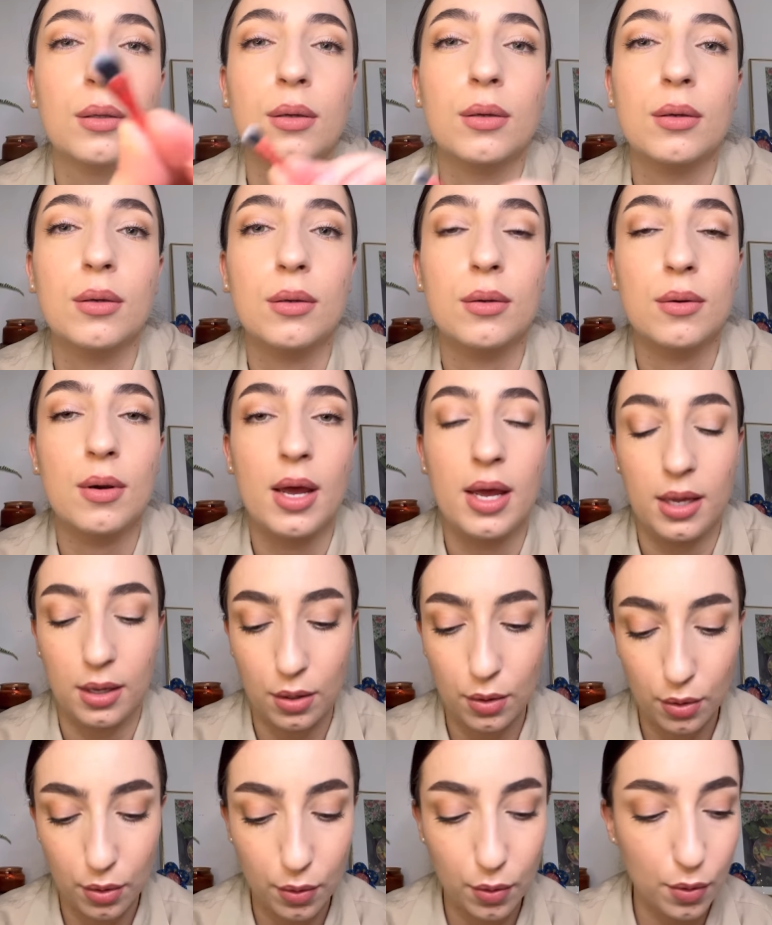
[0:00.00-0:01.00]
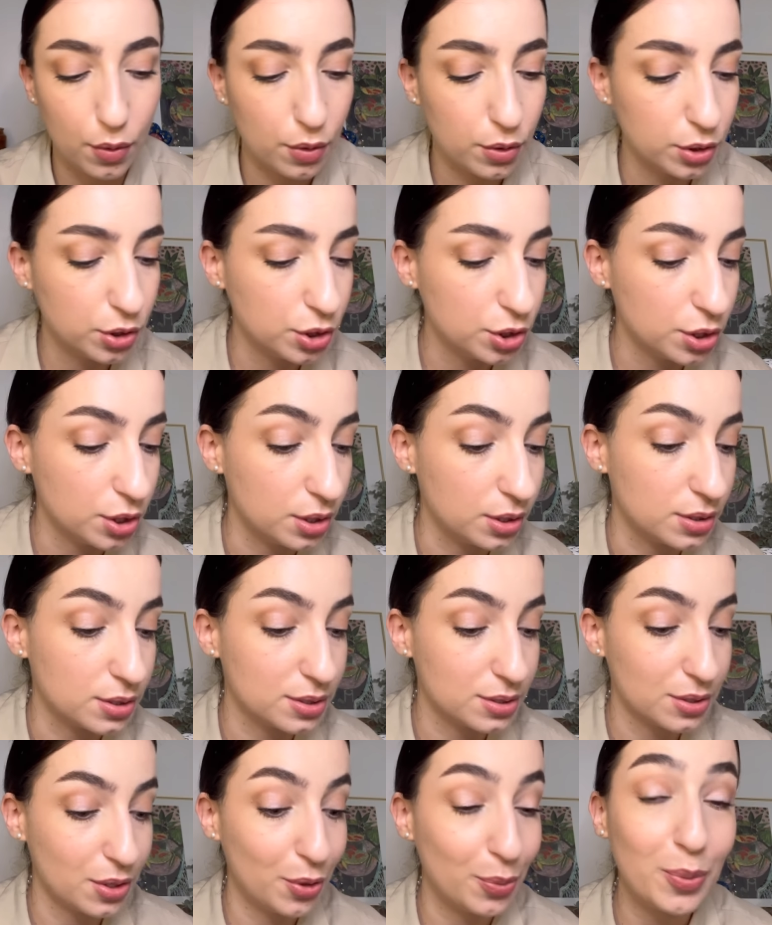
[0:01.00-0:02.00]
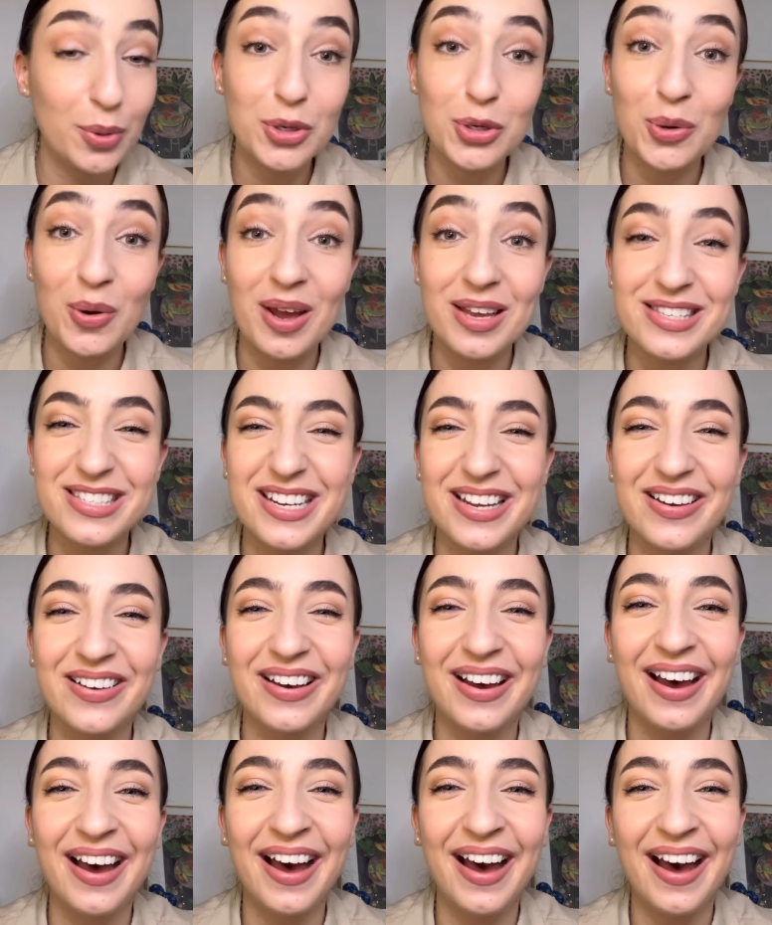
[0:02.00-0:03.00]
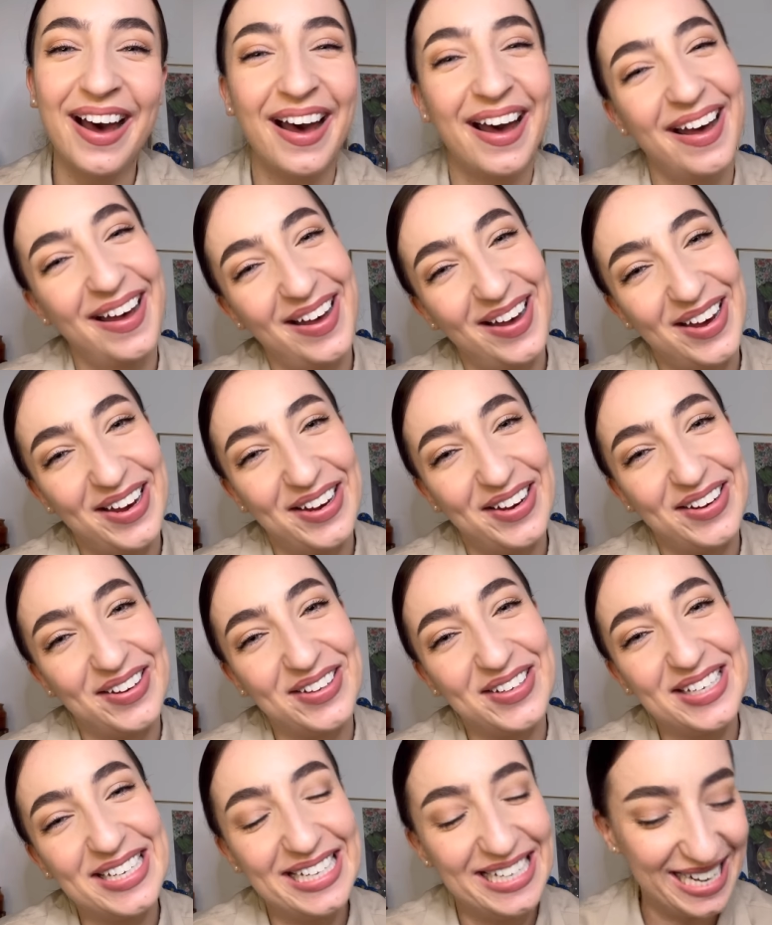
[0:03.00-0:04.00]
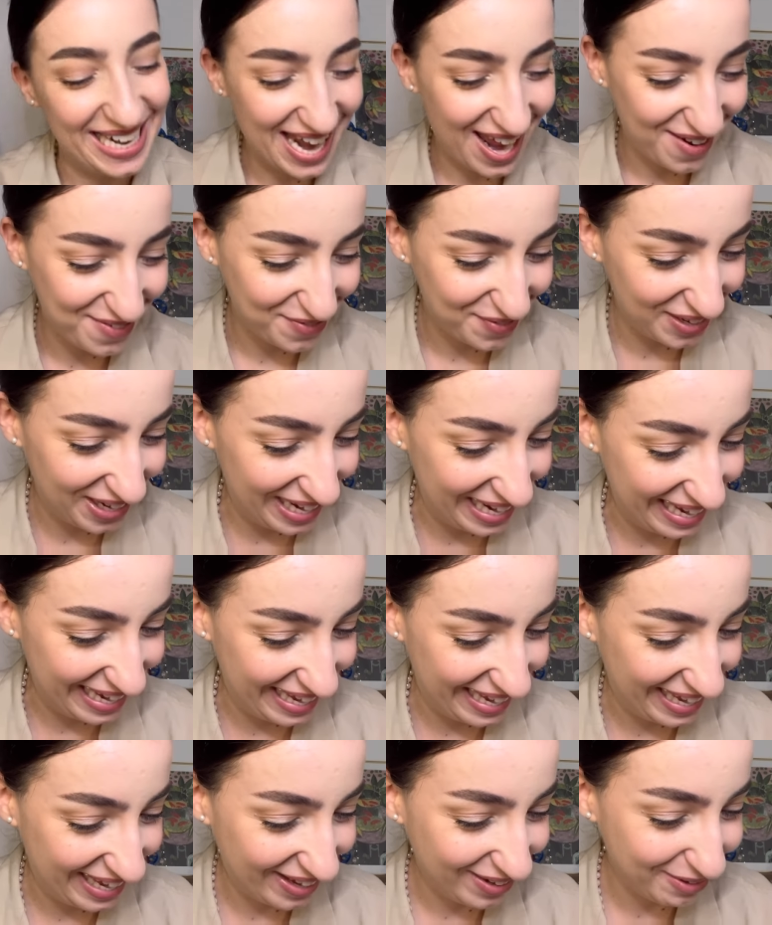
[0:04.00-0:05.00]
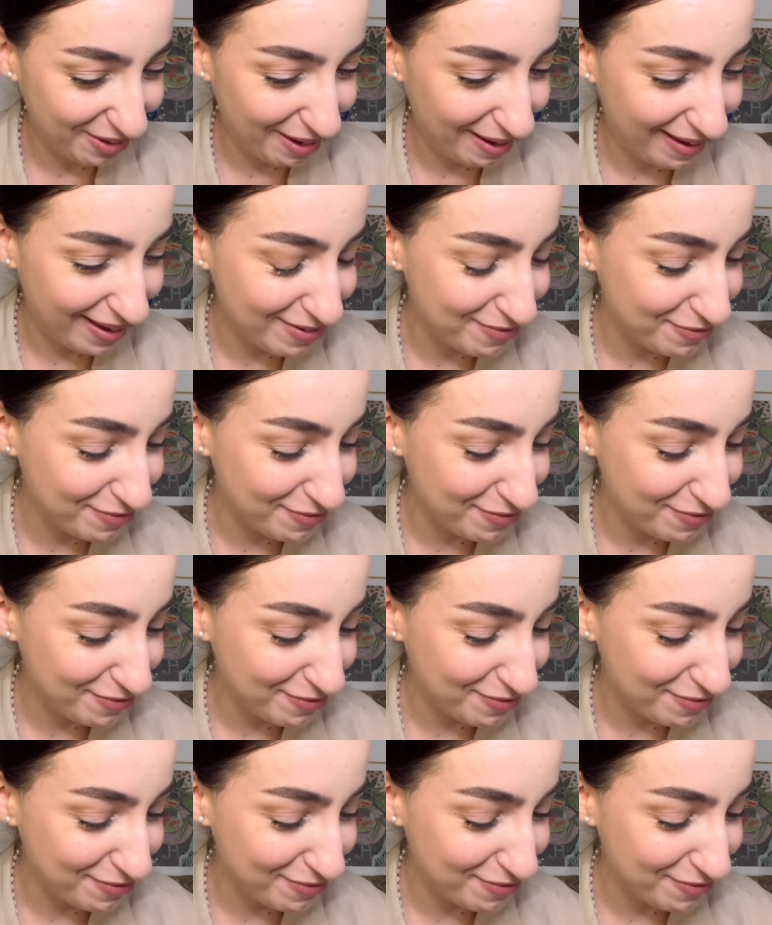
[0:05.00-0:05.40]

All right, gorgeous. Open your eyes now. Oh, lovely. Okay,